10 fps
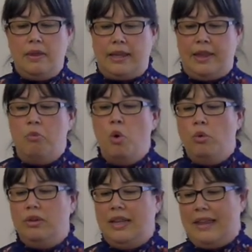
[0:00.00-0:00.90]
like they
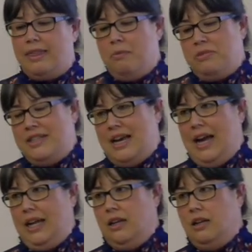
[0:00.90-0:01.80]
won't let them
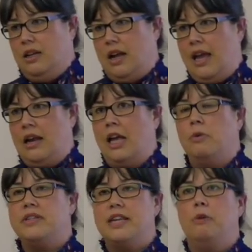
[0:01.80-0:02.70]
die. And I
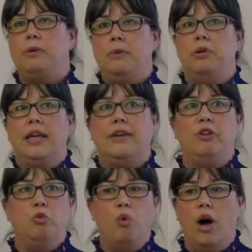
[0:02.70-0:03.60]
always tell people, like, if
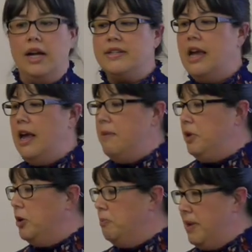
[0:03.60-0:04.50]
you want,
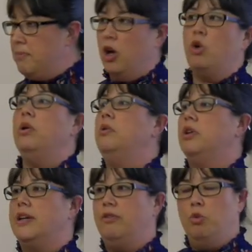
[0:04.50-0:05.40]
you know, Mi'kmaq quill
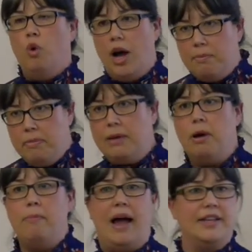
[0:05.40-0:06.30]
work, if you want
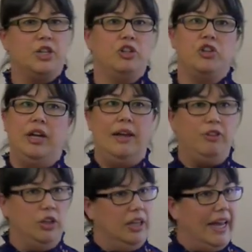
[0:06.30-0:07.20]
Mi'kmaq basketry, if
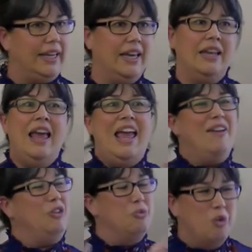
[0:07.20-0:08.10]
you like it,
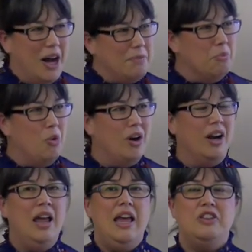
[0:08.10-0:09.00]
if you want
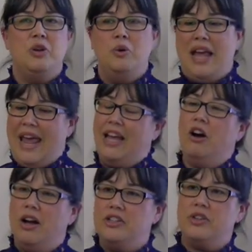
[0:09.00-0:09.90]
more, don't hang
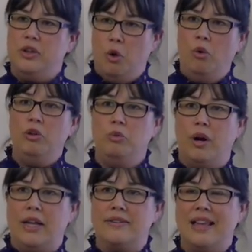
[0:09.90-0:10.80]
on to the old
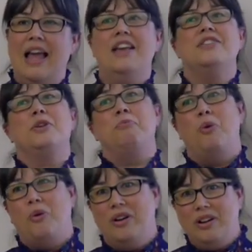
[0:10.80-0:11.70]
ones.
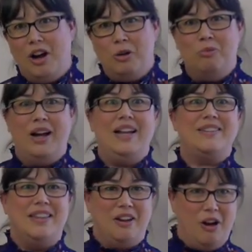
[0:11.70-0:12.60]
Support our
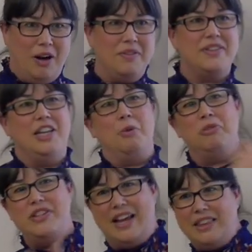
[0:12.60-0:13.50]
rights in the harvesting and
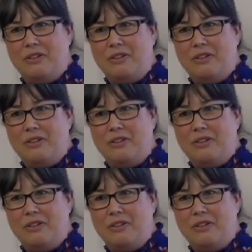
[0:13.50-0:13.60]
protect the